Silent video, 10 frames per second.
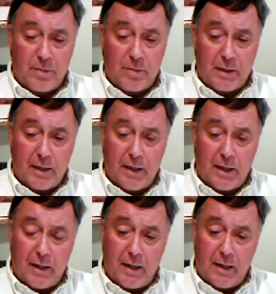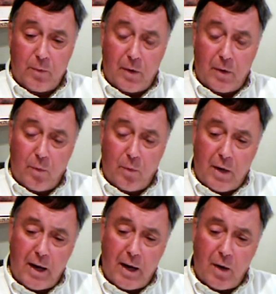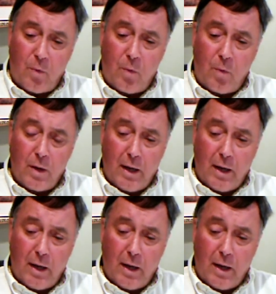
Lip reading: But how?